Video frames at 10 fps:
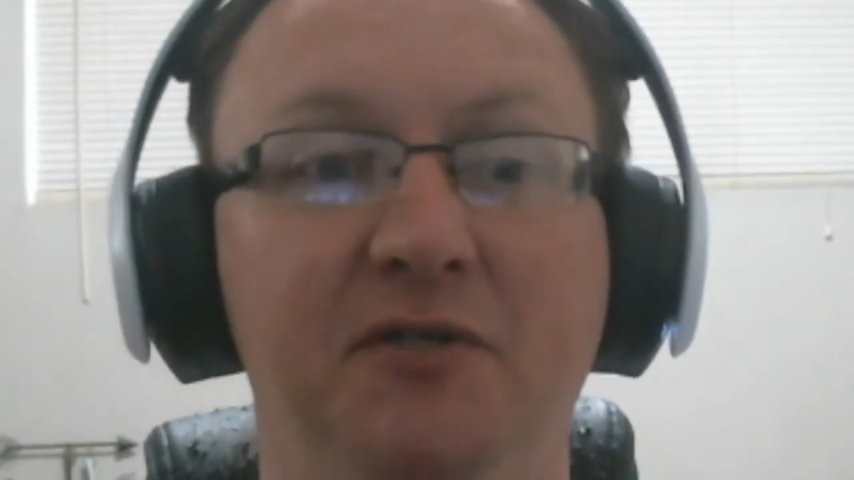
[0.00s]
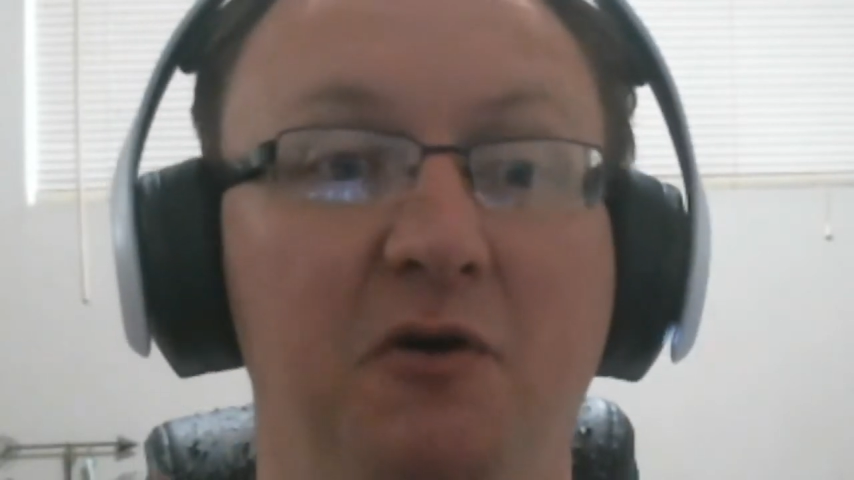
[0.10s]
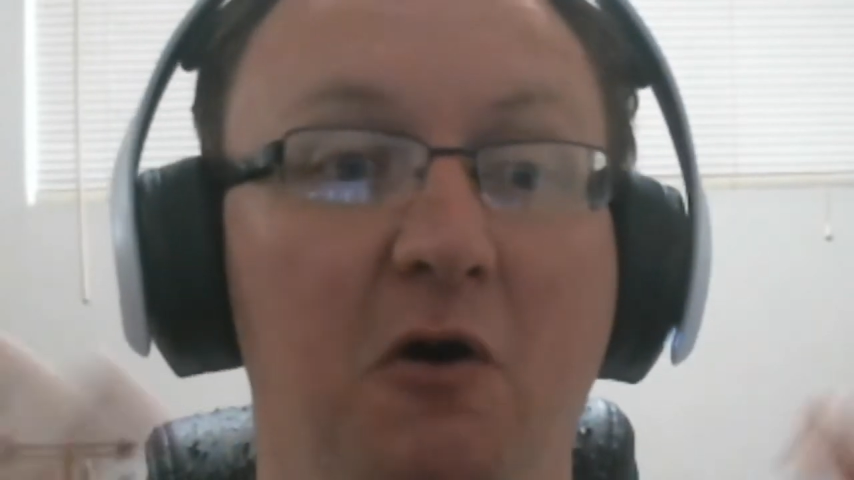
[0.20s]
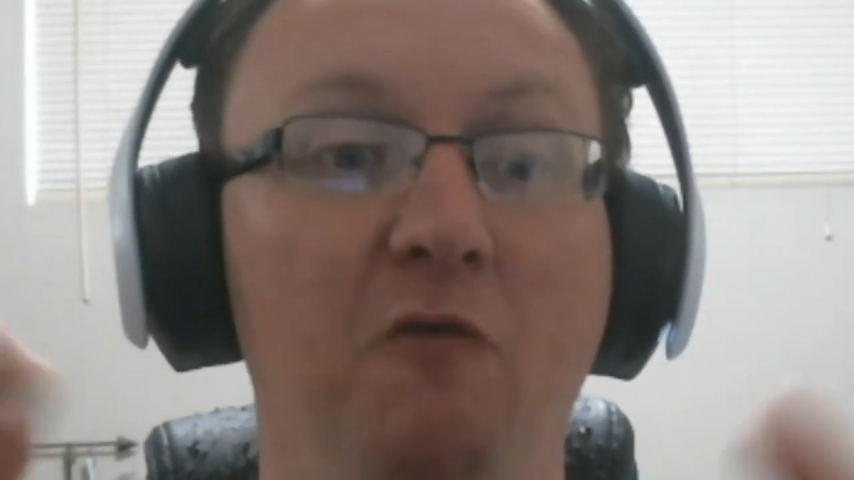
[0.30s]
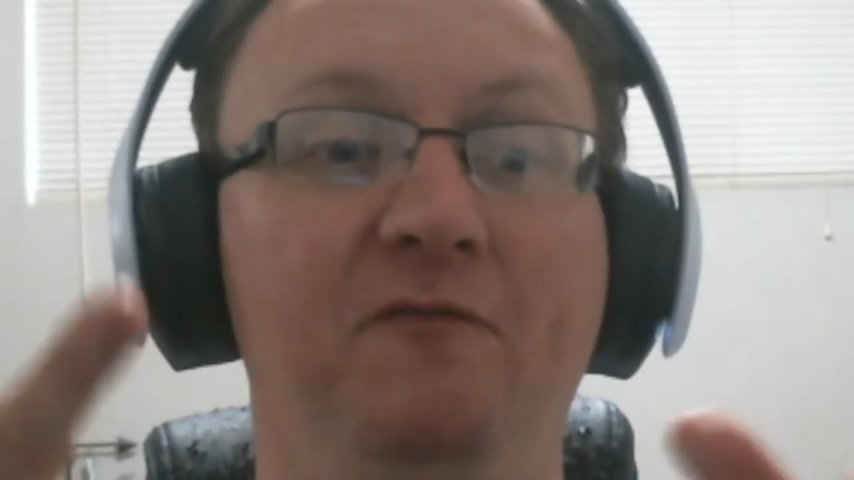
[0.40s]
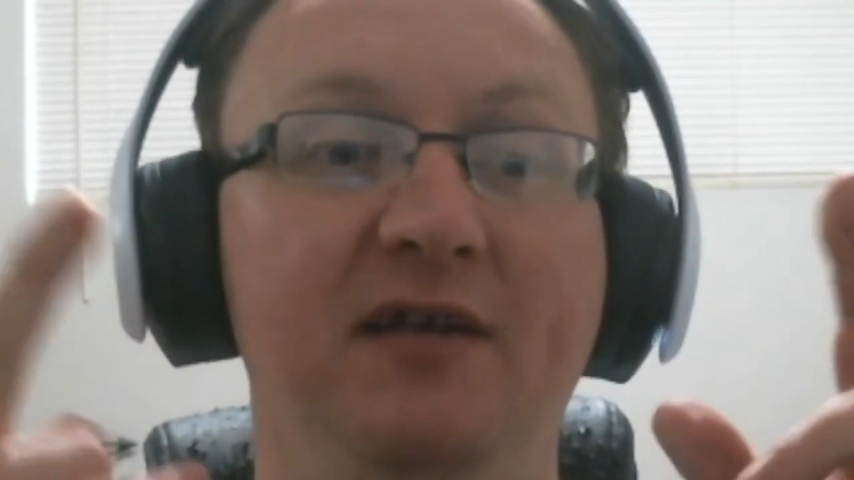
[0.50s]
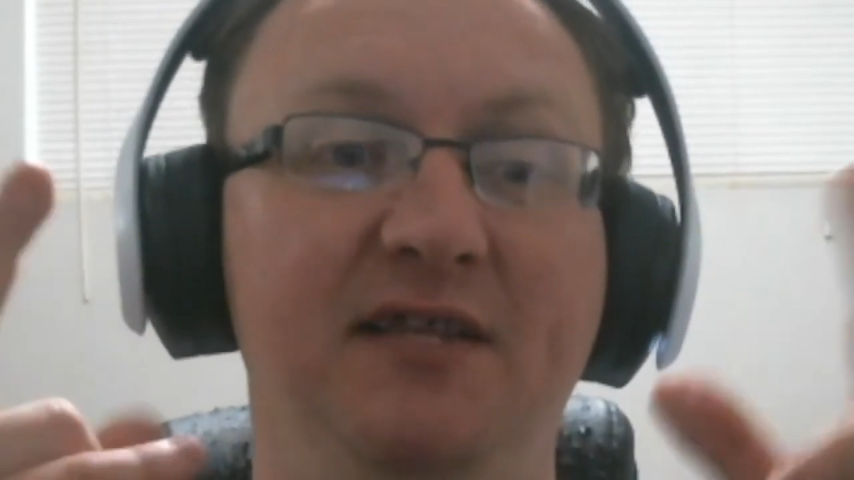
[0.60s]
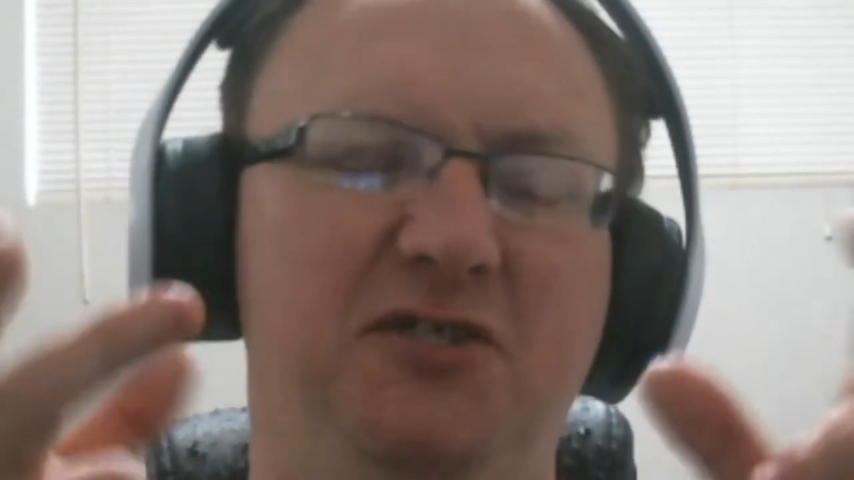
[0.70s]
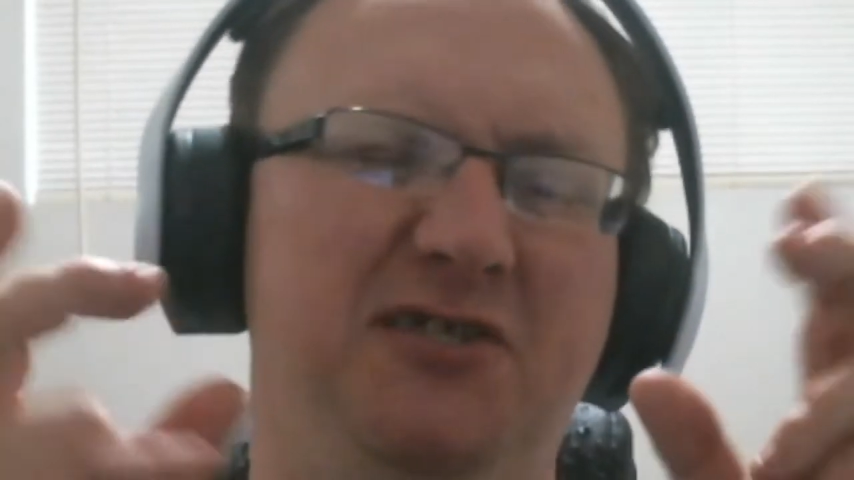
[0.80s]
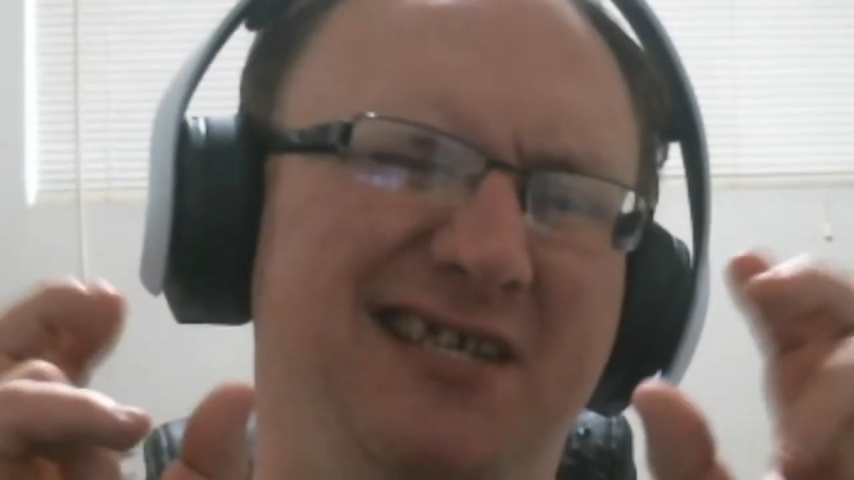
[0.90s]
So hopefully
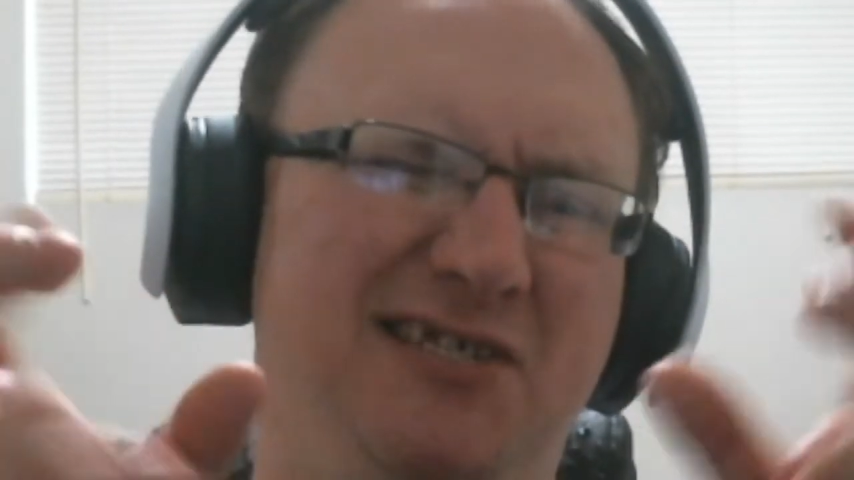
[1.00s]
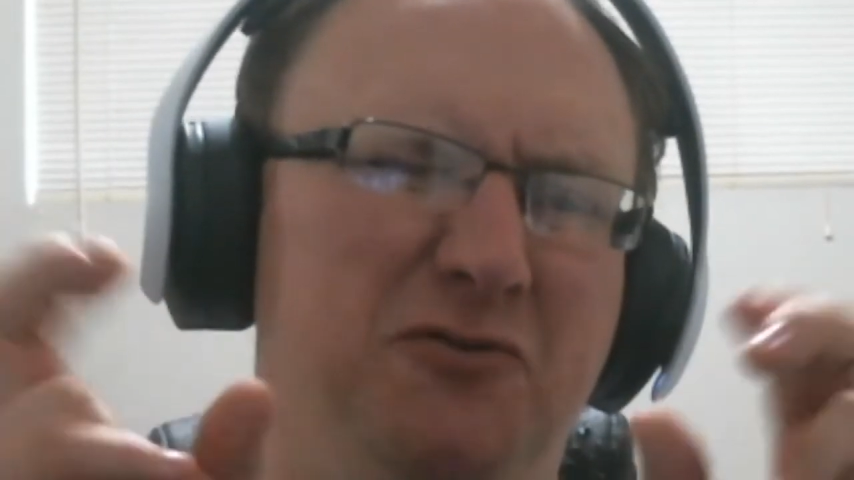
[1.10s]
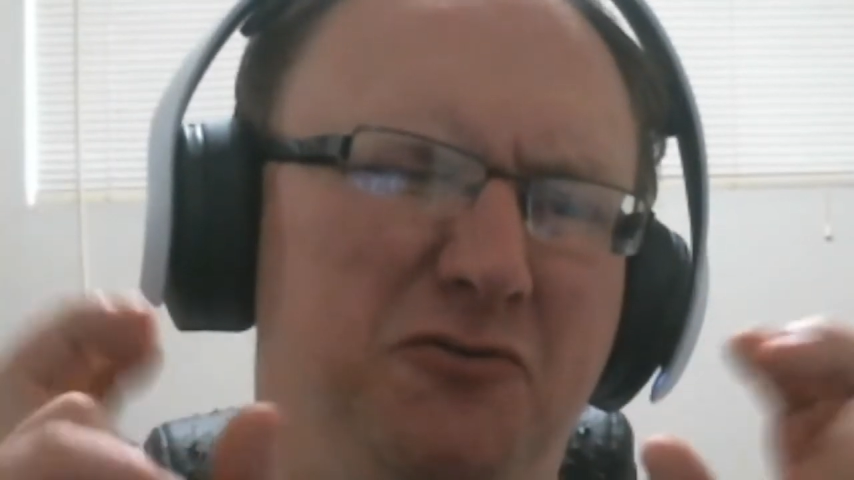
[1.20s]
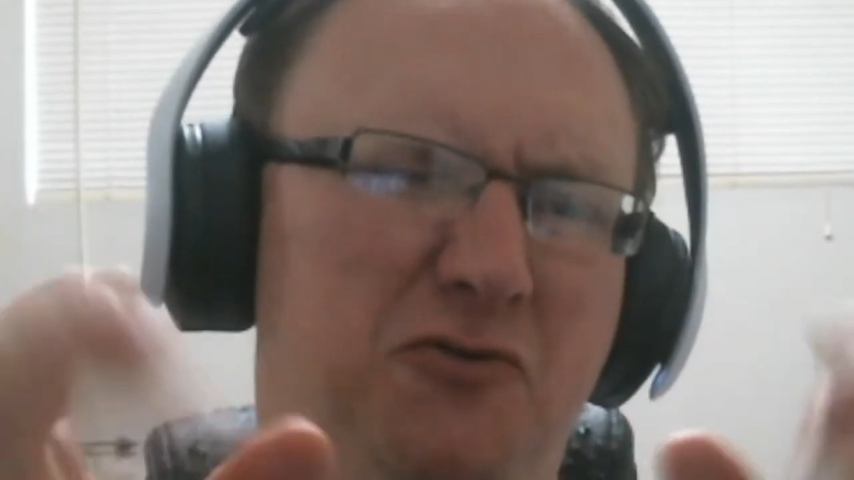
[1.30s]
this, this